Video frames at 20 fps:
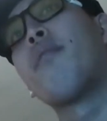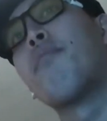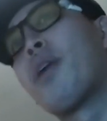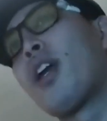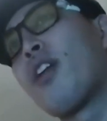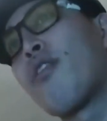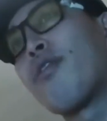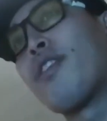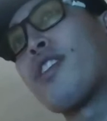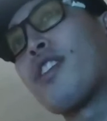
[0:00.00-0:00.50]

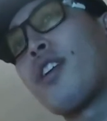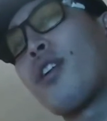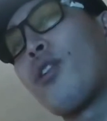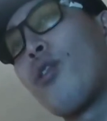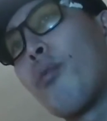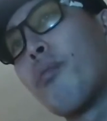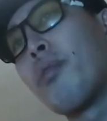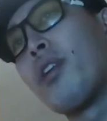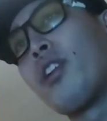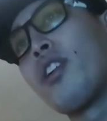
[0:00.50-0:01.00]

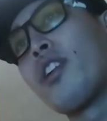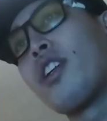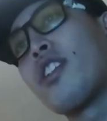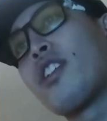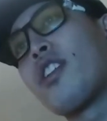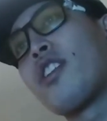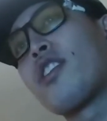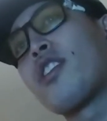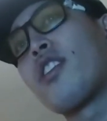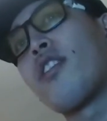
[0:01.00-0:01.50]
metaphysical abilities
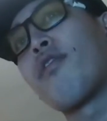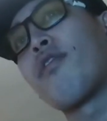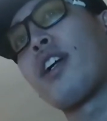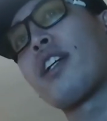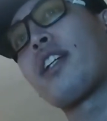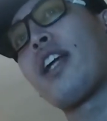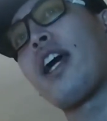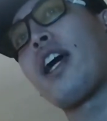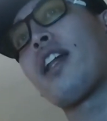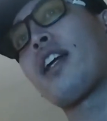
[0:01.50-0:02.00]
and stuff like
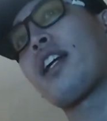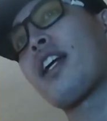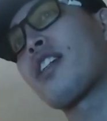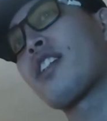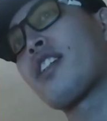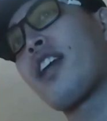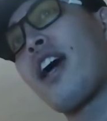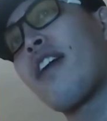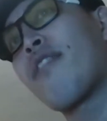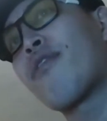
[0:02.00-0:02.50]
that. Like
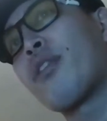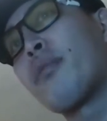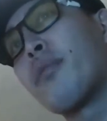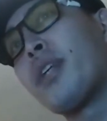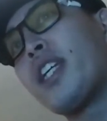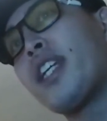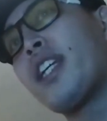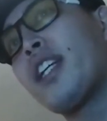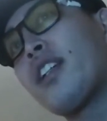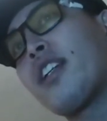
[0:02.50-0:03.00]
aside from
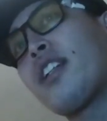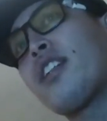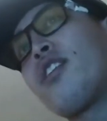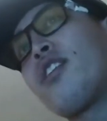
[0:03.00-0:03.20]
healing,